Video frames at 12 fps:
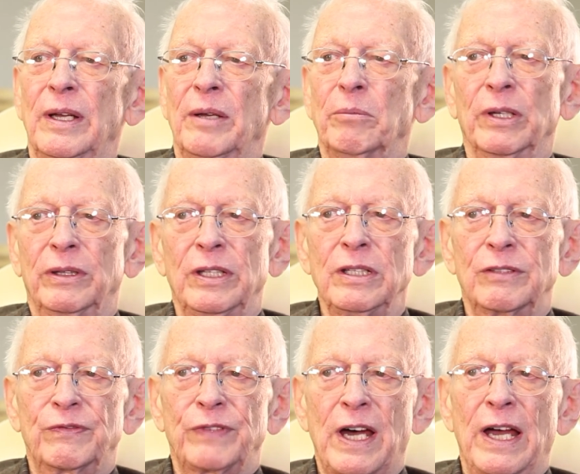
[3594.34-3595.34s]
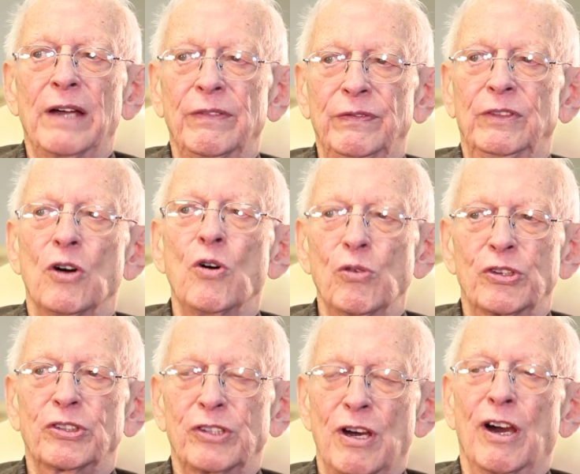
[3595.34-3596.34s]
But these five Gold
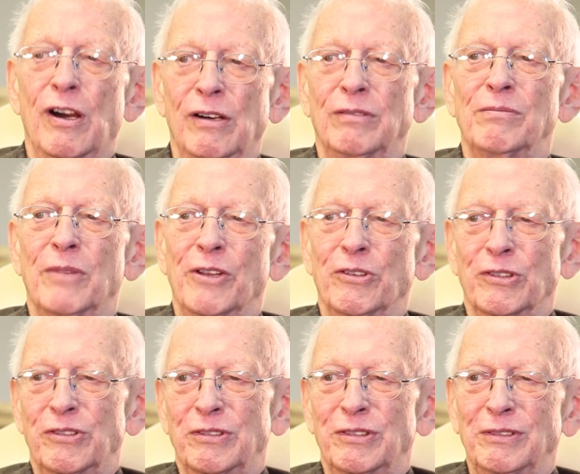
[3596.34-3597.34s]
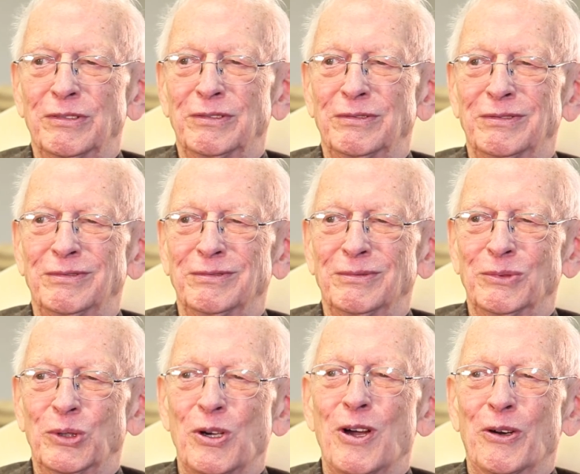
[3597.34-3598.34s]
Star mothers
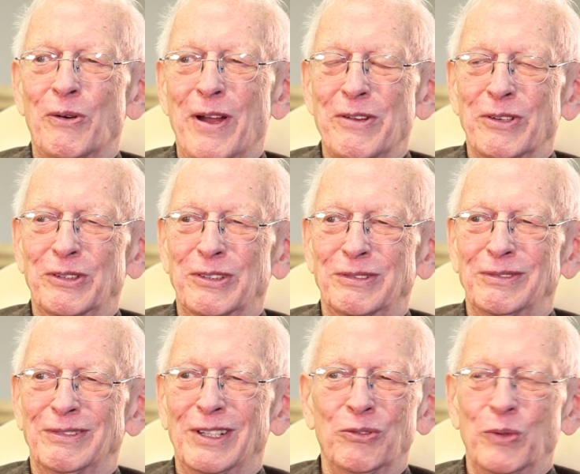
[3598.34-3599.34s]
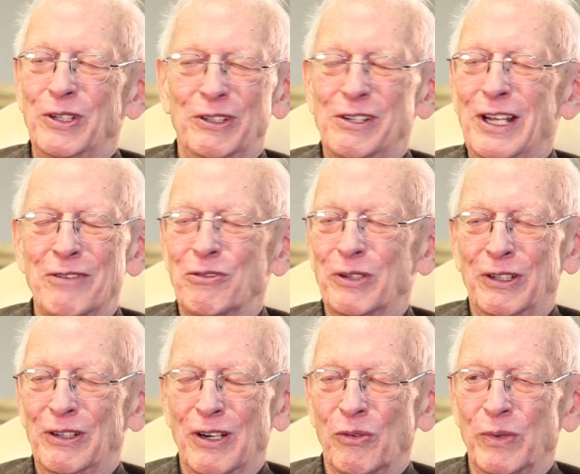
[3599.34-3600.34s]
were all around us, and we didn't have one in
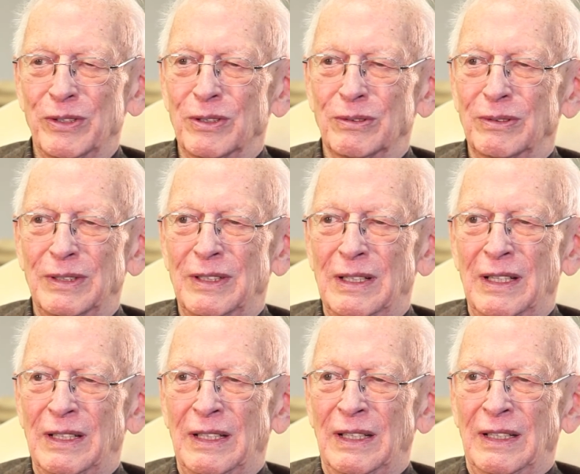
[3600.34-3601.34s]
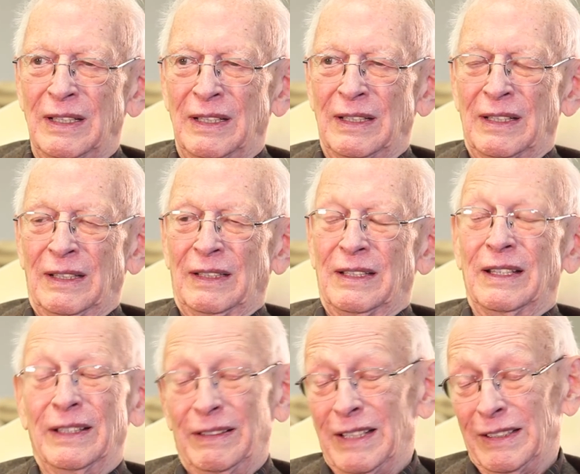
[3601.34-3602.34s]
our window.
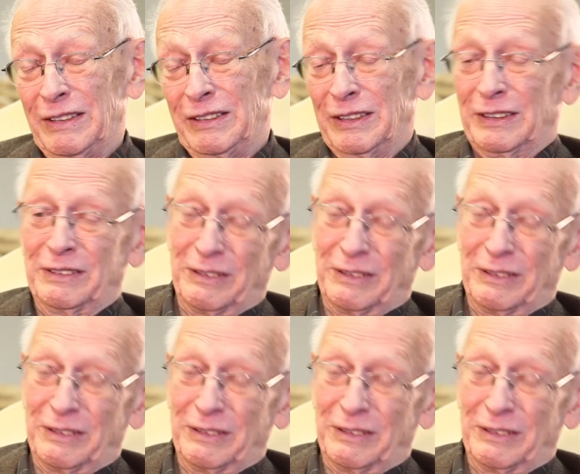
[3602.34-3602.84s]
And that uh,